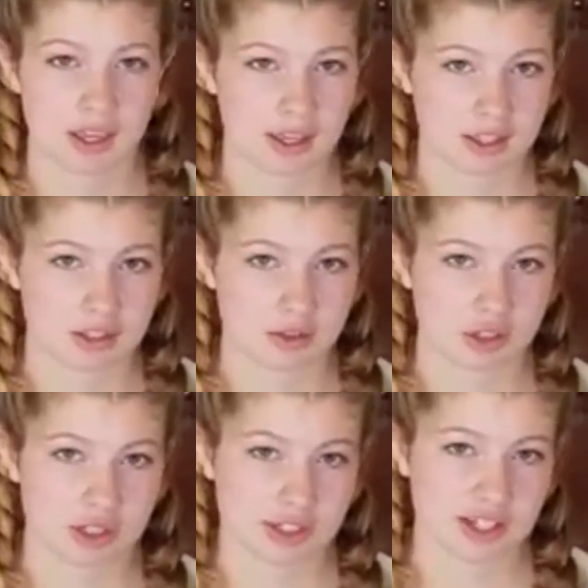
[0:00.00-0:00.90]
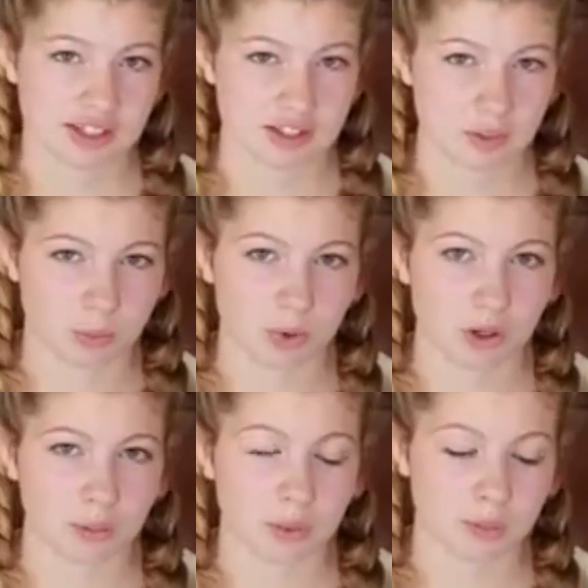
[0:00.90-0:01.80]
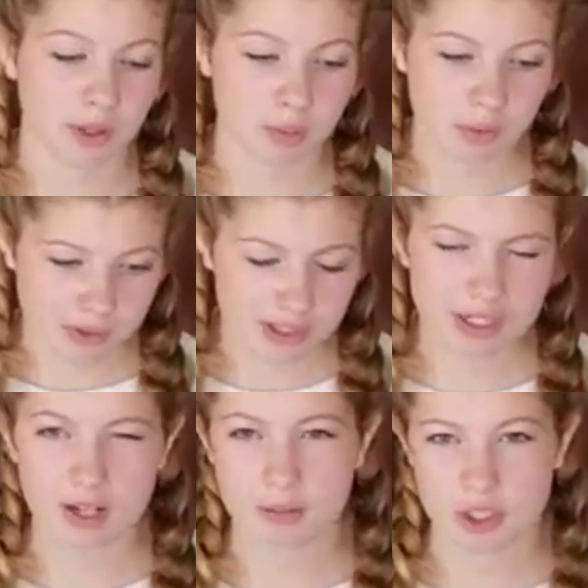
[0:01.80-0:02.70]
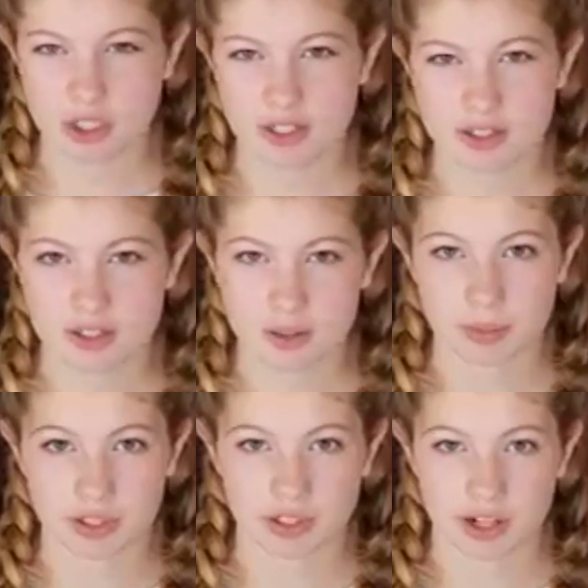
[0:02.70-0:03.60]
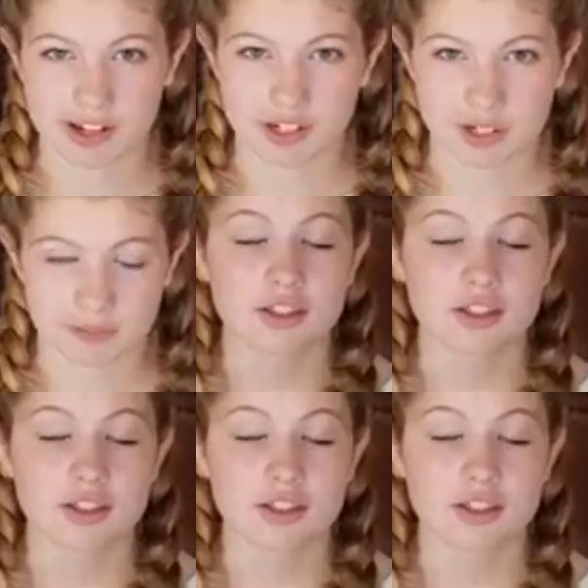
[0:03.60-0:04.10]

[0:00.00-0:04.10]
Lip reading: and so she's nice and warm, but most of the time she does sleep in her hutch.